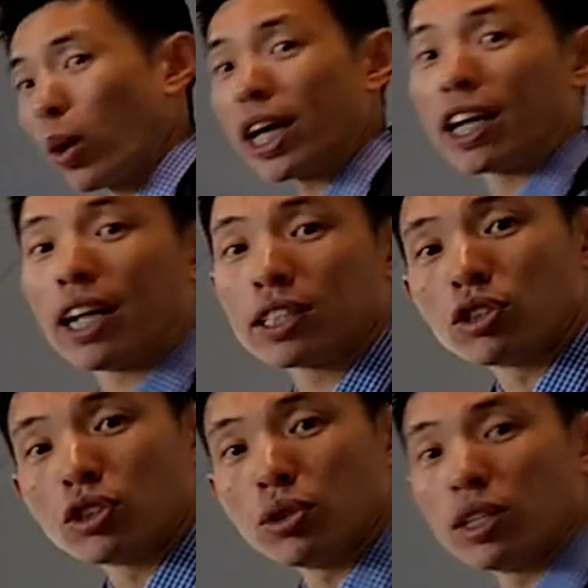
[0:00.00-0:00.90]
way I like to
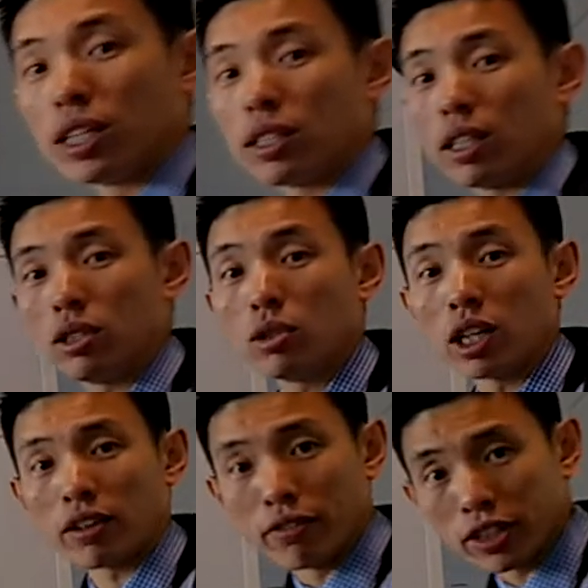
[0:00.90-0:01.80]
do this is
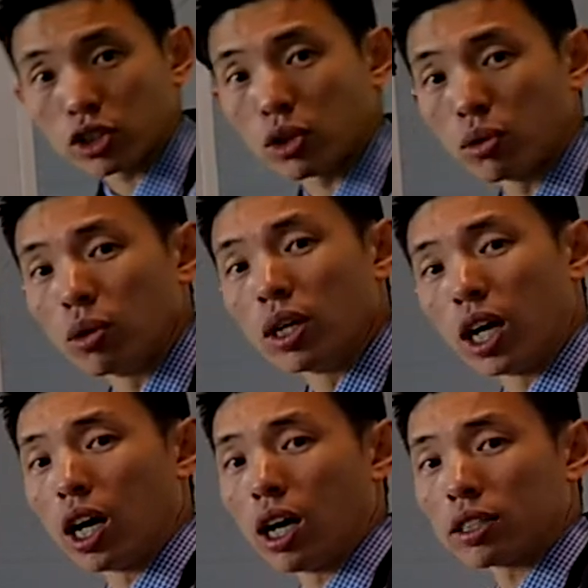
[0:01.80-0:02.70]
using a visual
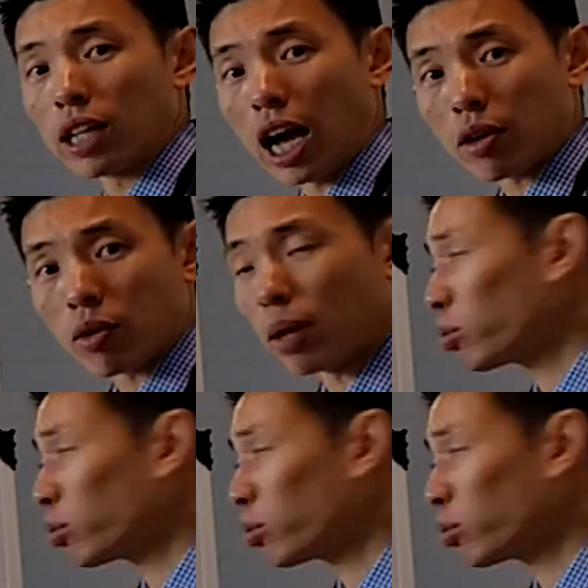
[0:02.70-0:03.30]
diagram